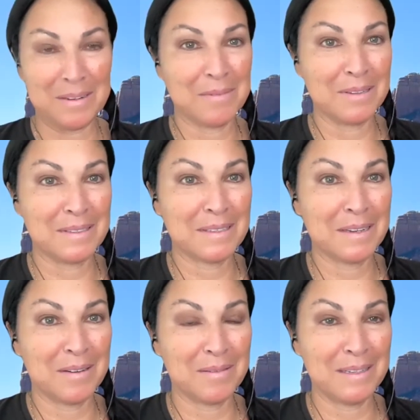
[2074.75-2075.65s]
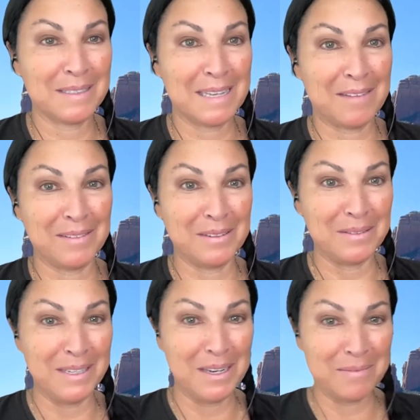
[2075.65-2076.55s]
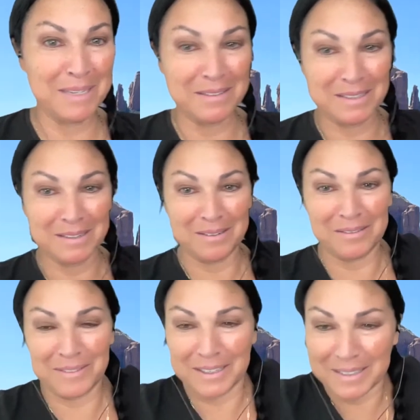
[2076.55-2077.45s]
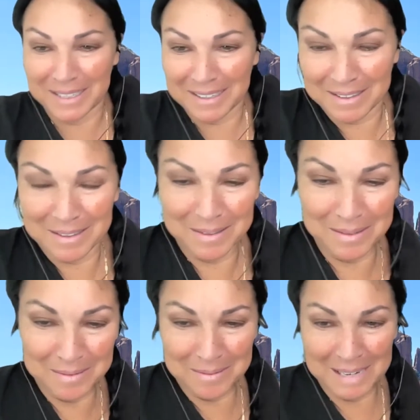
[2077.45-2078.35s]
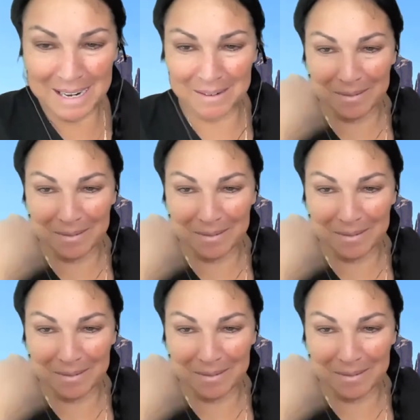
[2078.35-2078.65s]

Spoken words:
Let's go. Let's have a little yummy Sedona feel here. Wow.